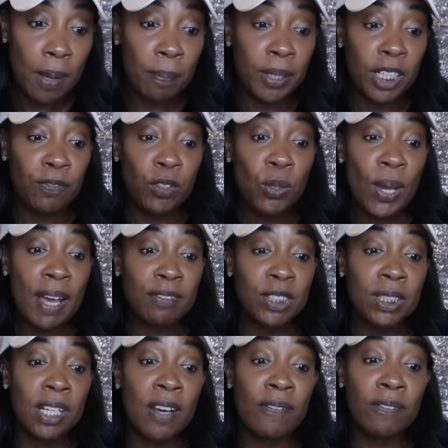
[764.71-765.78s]
But if you have to
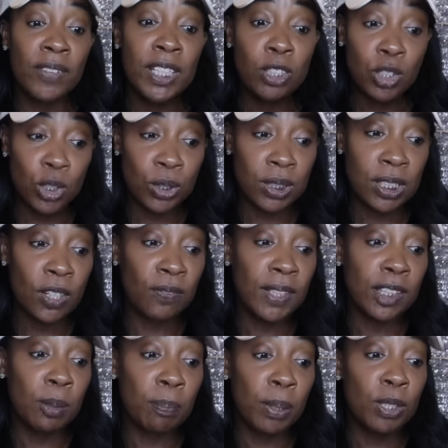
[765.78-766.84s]
convince yourself
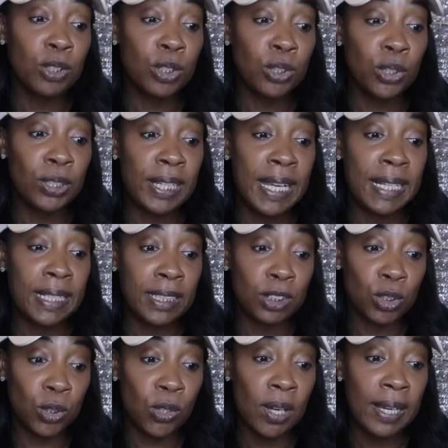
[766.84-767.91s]
that the person you're dating
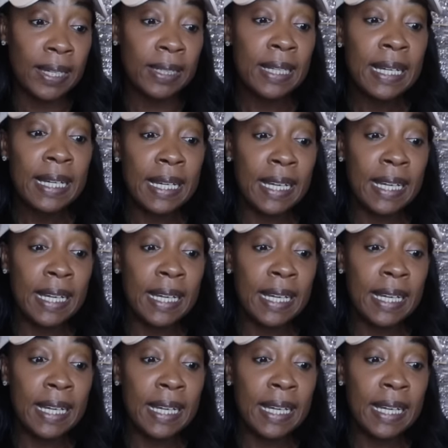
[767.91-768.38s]
is great,